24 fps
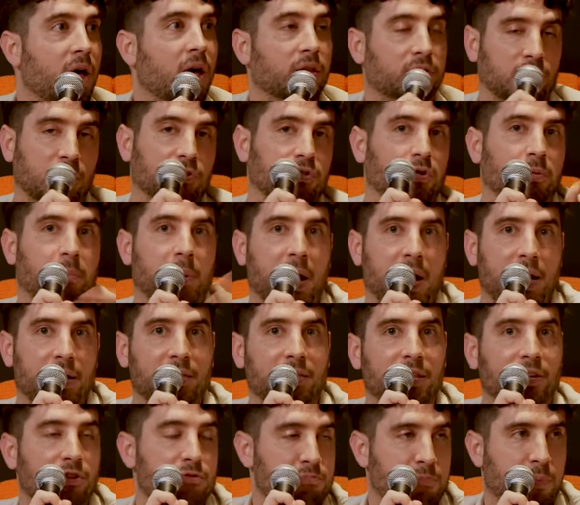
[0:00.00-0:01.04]
it's also by
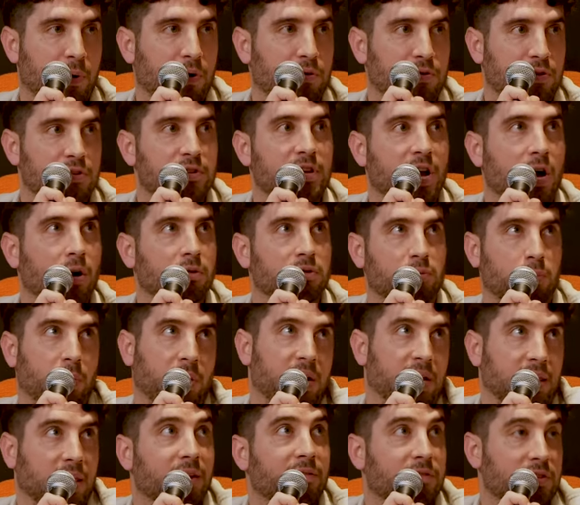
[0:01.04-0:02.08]
this person's house where
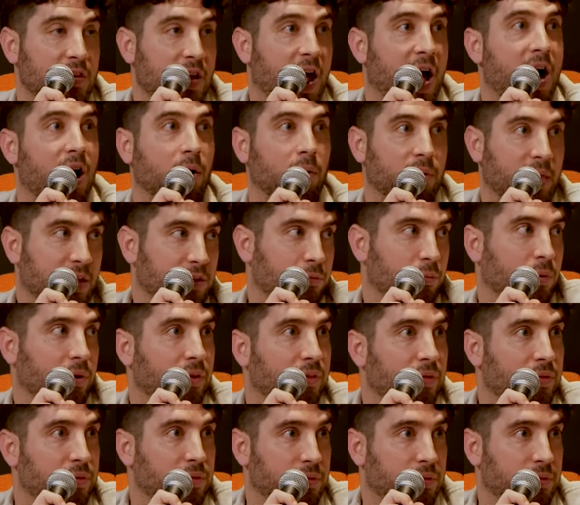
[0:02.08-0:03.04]
he lives now," and that's where